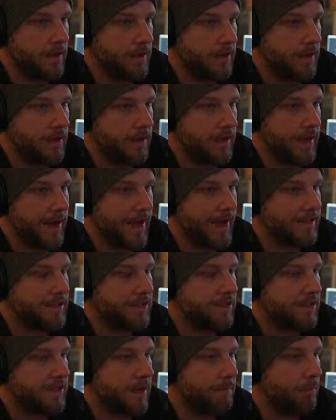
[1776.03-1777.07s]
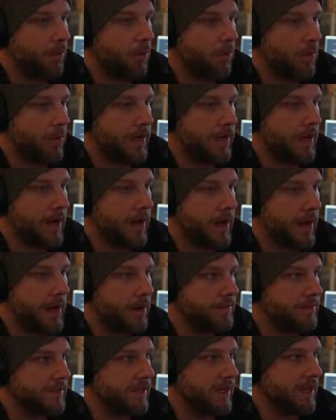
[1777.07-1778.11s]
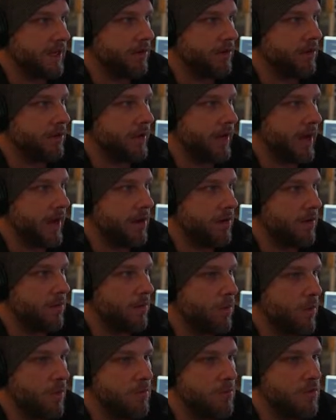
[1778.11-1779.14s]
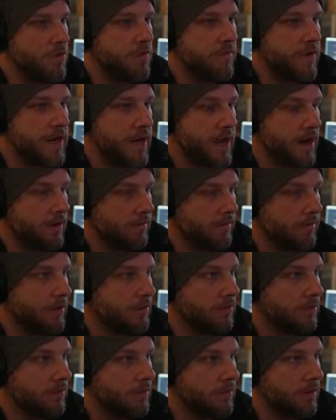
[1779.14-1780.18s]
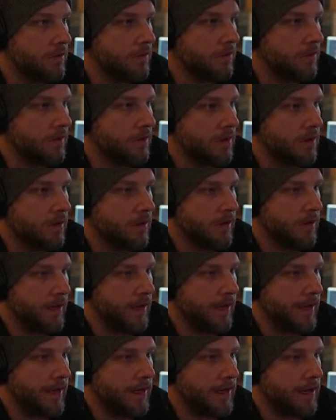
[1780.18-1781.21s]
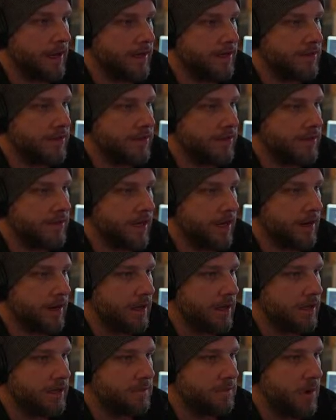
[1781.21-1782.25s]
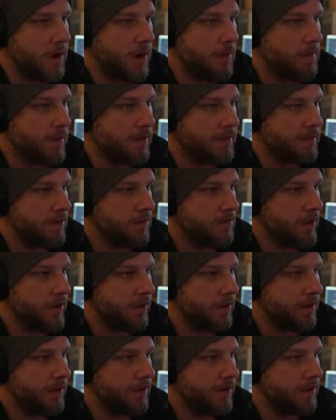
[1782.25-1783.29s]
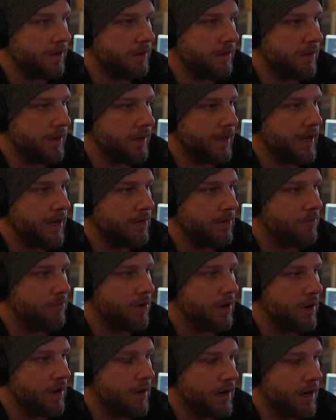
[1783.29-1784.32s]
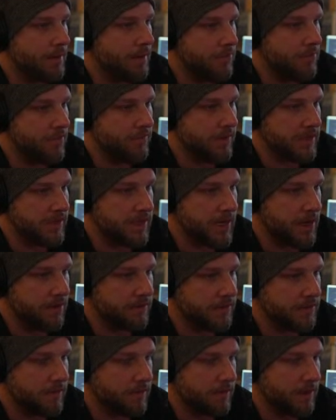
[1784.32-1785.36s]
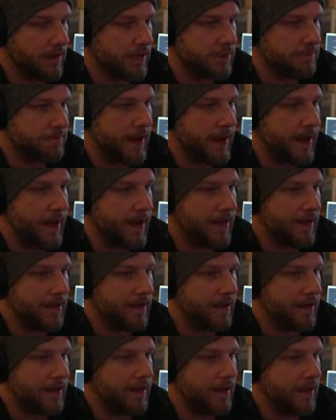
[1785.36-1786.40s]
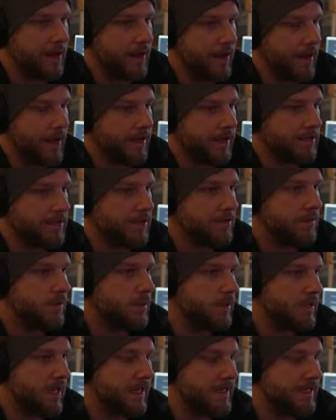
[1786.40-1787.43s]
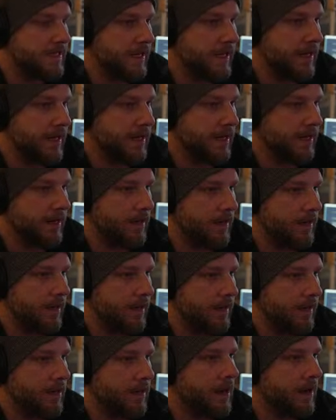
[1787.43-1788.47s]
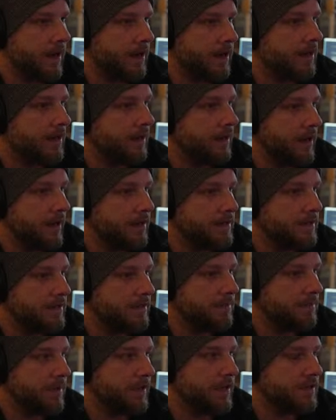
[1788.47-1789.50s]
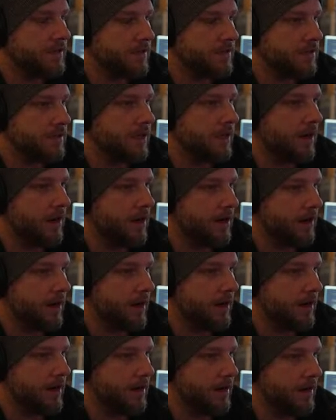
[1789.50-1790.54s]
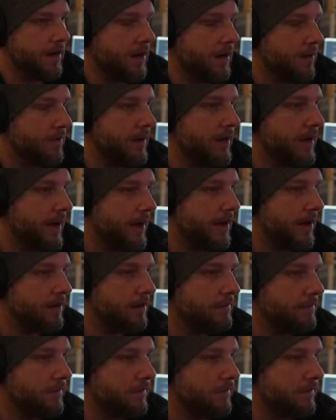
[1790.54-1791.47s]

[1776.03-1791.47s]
Yeah, at some point I was like, okay, we're moving down low. And I kind of just like experimented with the camera and I moved it down to the launch pad. And as soon as I did it, it kind of clicked, because I was like, all right, now we have